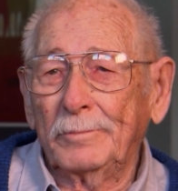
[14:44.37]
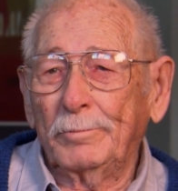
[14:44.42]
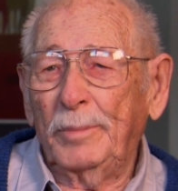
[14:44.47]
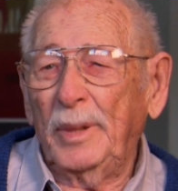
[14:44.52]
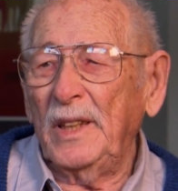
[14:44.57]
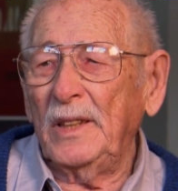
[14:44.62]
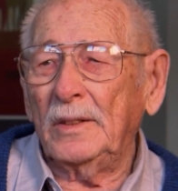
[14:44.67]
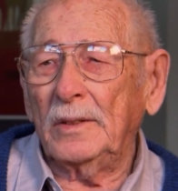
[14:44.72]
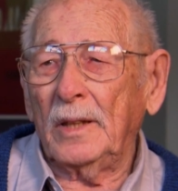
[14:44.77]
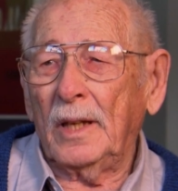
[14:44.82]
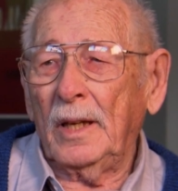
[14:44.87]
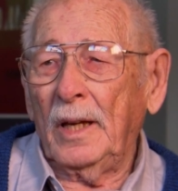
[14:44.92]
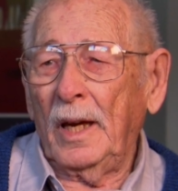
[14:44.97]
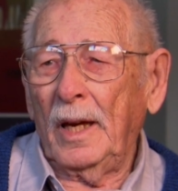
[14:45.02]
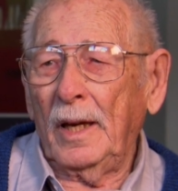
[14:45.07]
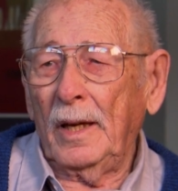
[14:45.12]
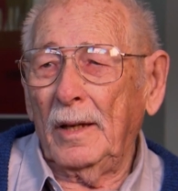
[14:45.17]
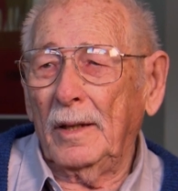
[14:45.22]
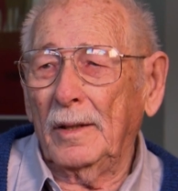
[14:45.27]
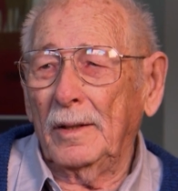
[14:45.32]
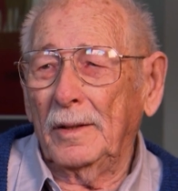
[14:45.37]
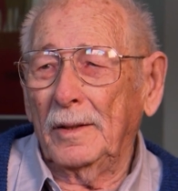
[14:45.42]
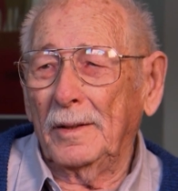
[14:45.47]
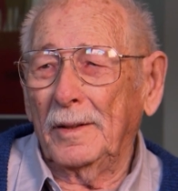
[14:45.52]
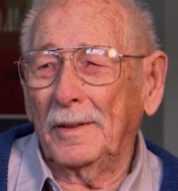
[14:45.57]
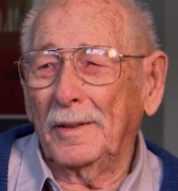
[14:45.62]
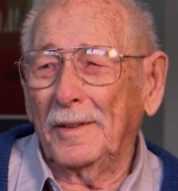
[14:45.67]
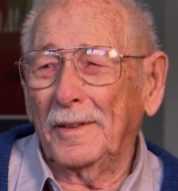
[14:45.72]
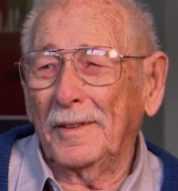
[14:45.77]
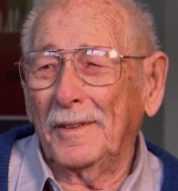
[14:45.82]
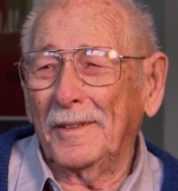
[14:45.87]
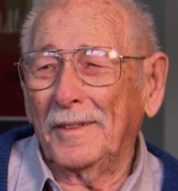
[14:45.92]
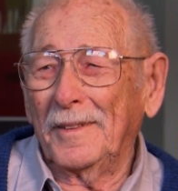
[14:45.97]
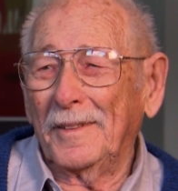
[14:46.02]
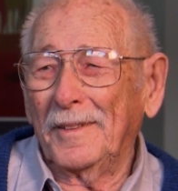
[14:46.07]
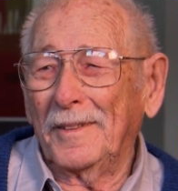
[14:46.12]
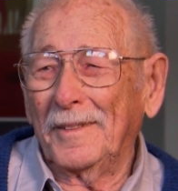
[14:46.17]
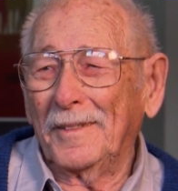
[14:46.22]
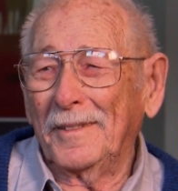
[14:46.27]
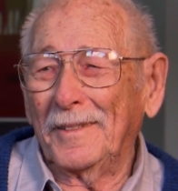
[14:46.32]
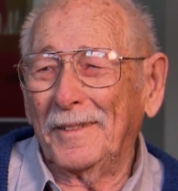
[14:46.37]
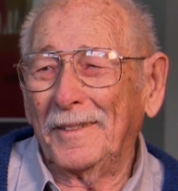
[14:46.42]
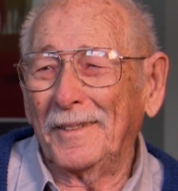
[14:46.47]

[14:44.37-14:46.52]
Piece of cake. Piece of cake.